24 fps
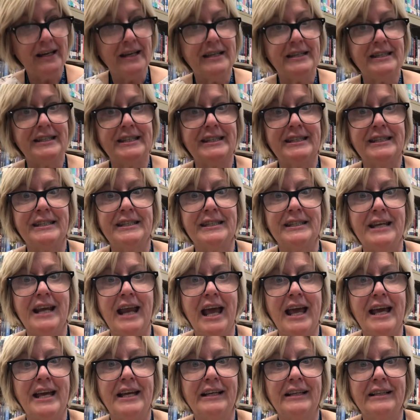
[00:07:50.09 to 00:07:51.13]

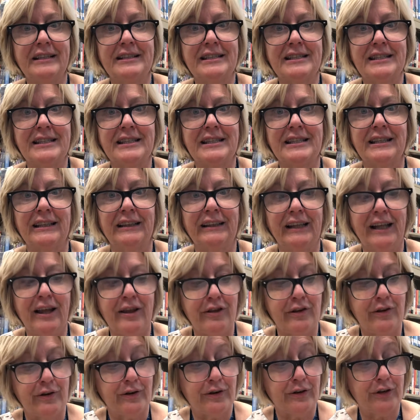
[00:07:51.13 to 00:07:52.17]
Snake
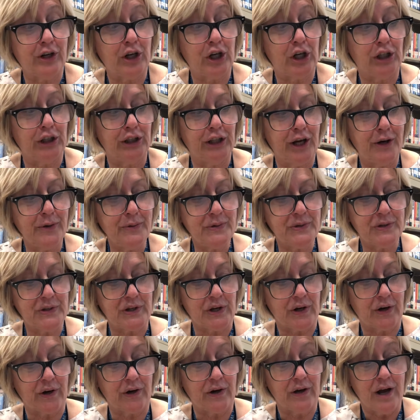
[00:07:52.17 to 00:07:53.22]
slithered
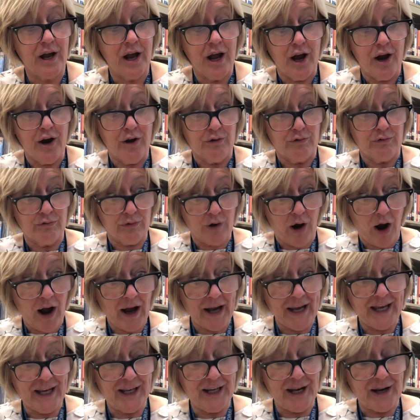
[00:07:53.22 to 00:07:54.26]
closer.
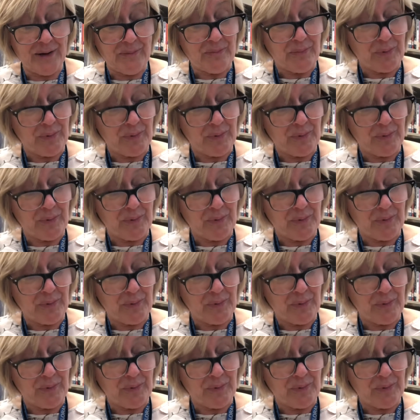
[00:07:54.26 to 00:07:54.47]
Ryan and